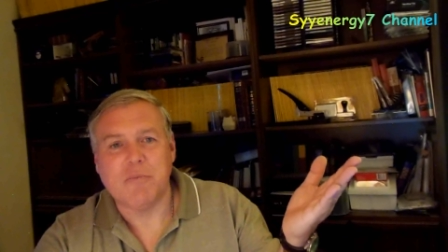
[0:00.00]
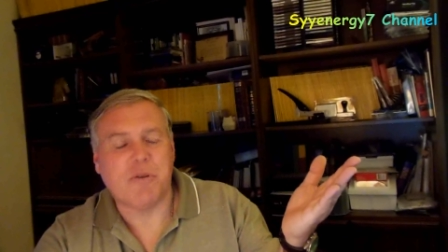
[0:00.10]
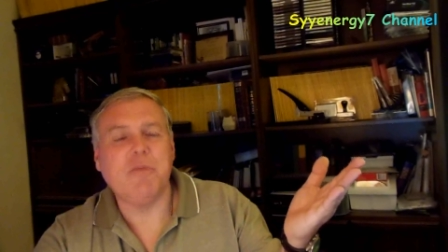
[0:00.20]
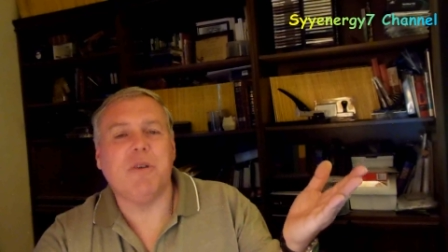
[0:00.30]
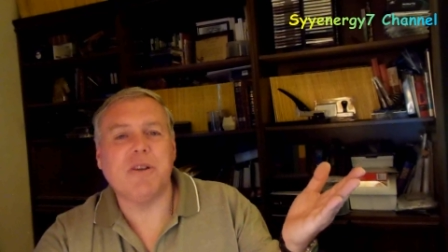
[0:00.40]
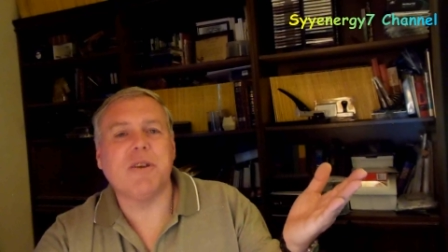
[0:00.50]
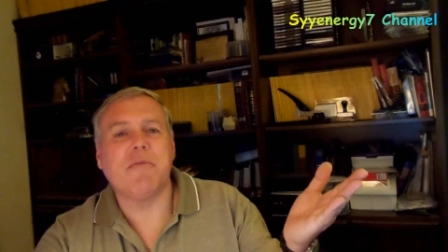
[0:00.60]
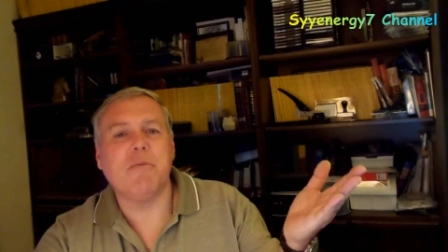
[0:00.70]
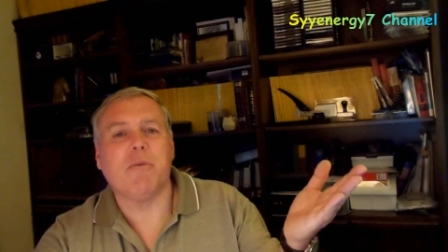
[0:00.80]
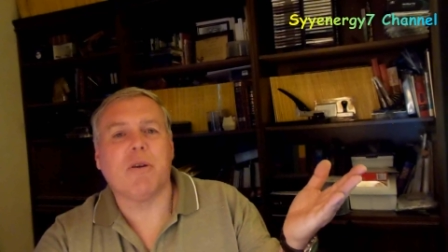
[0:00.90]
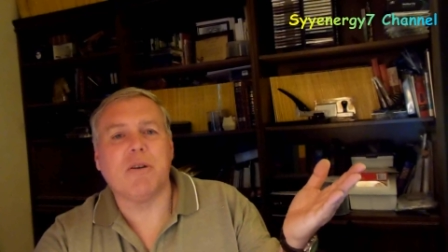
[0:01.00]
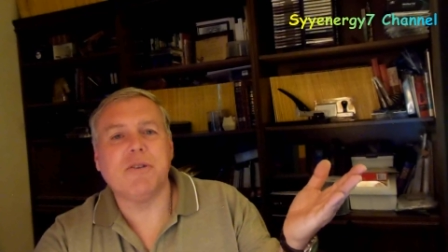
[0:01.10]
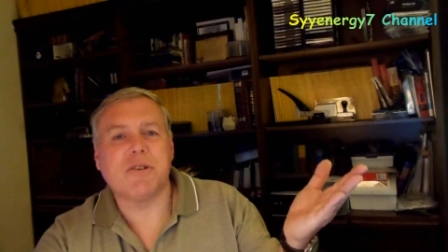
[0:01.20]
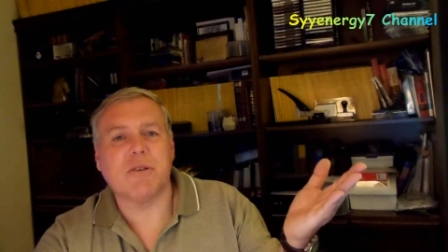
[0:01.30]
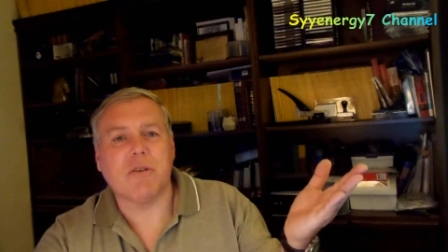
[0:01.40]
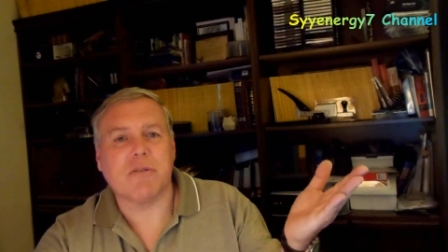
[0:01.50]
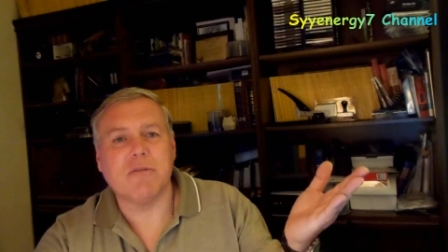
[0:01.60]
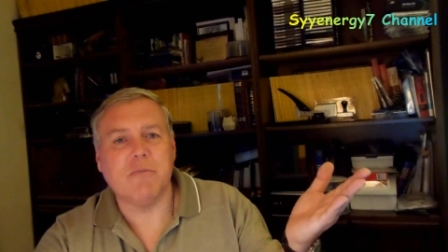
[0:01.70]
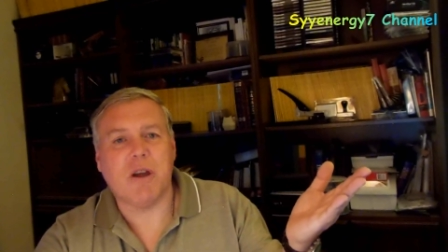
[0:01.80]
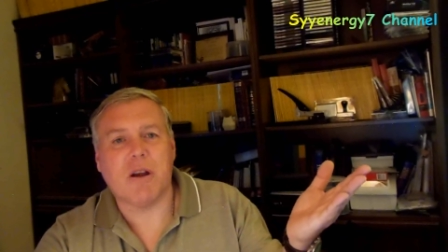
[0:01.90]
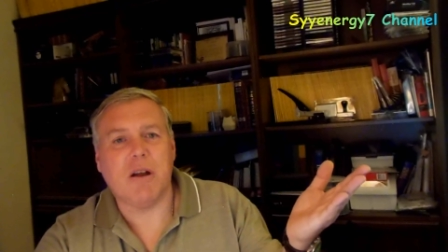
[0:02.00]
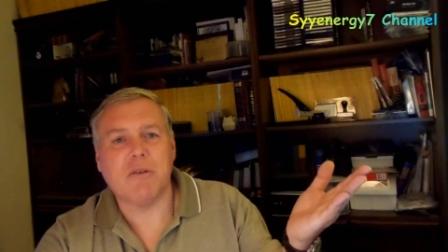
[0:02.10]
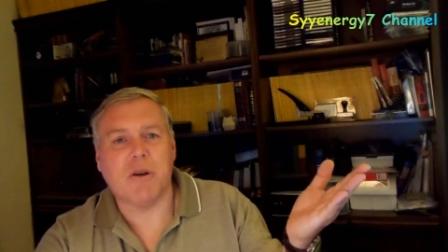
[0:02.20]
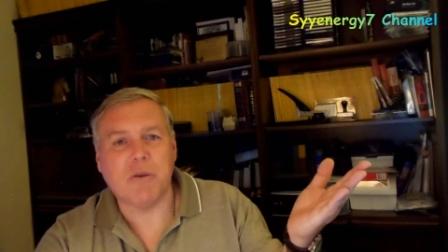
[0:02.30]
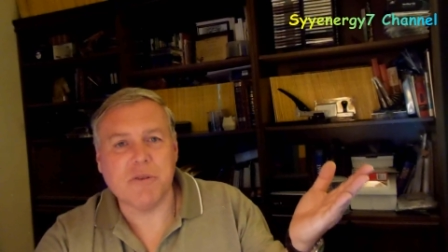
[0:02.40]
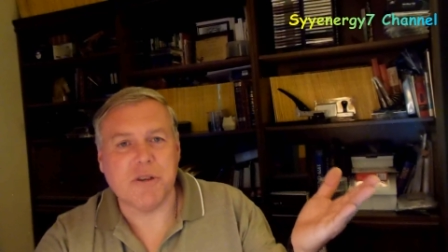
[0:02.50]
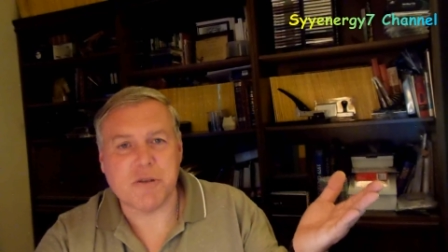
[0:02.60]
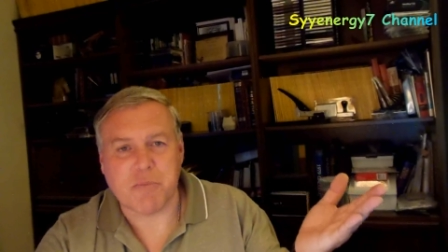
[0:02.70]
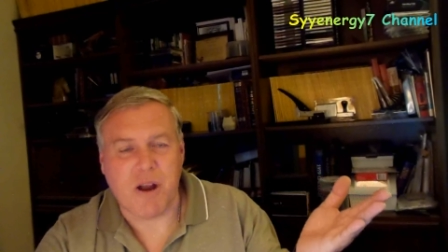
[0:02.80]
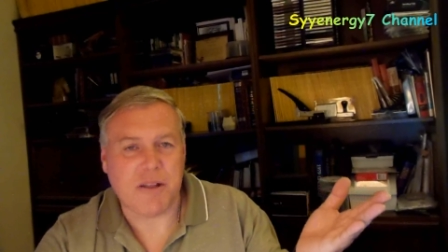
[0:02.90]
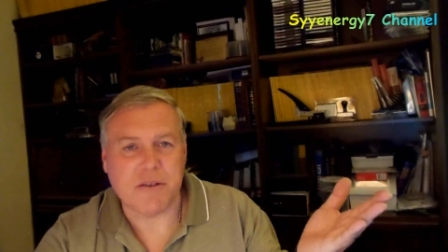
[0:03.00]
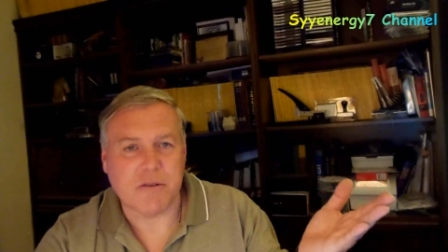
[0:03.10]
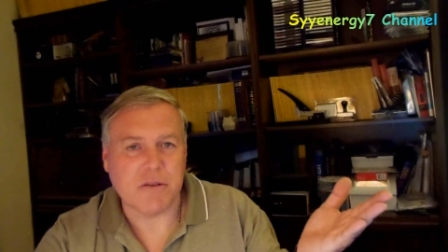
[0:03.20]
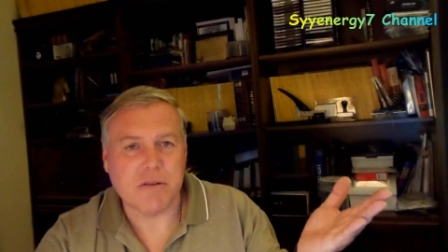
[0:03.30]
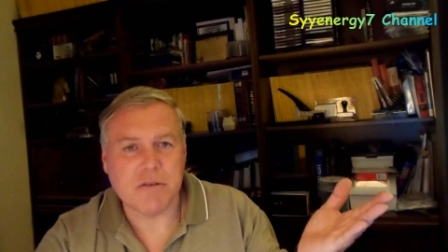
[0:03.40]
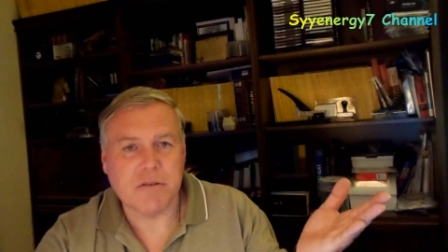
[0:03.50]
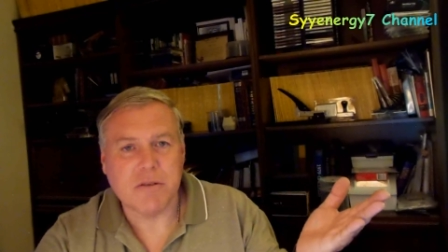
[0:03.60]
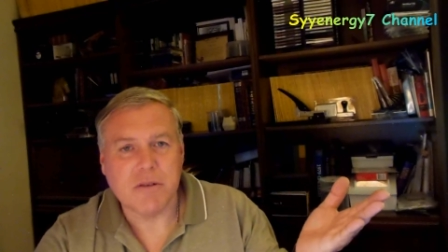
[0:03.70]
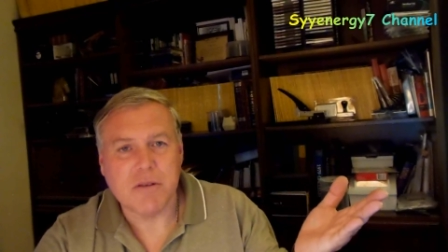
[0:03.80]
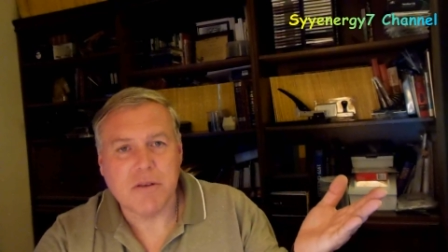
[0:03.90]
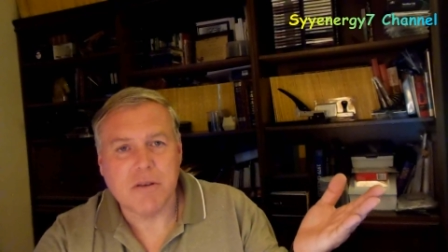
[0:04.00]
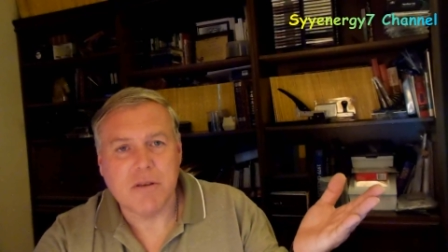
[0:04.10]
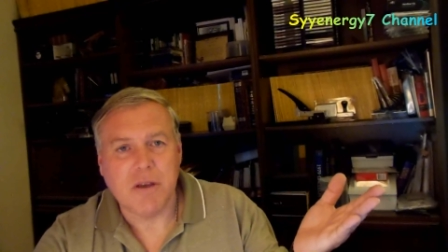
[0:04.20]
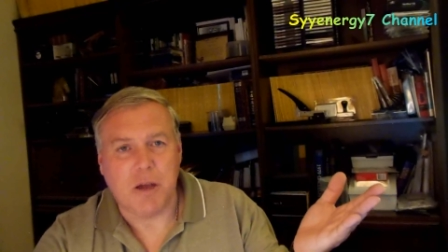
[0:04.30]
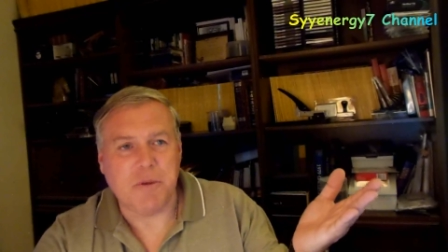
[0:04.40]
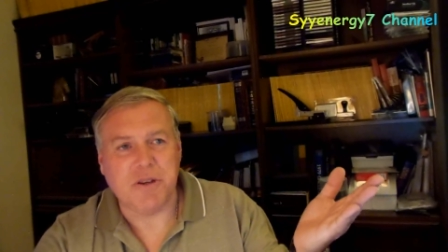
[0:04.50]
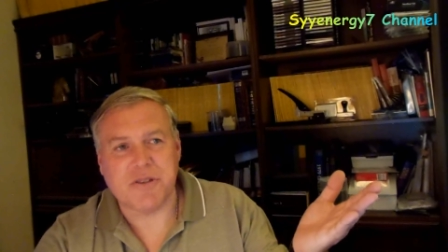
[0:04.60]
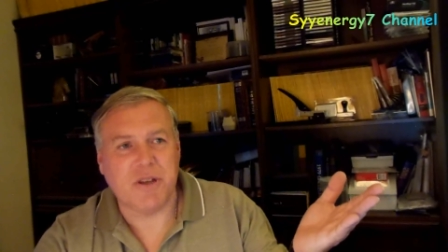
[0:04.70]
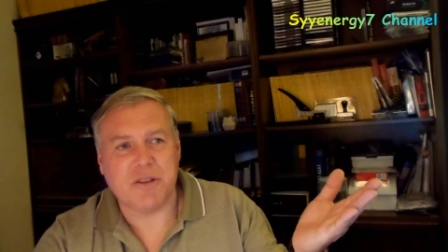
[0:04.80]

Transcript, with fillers: pretty much everywhere on this earth, no matter how cold it is practically. I mean, it's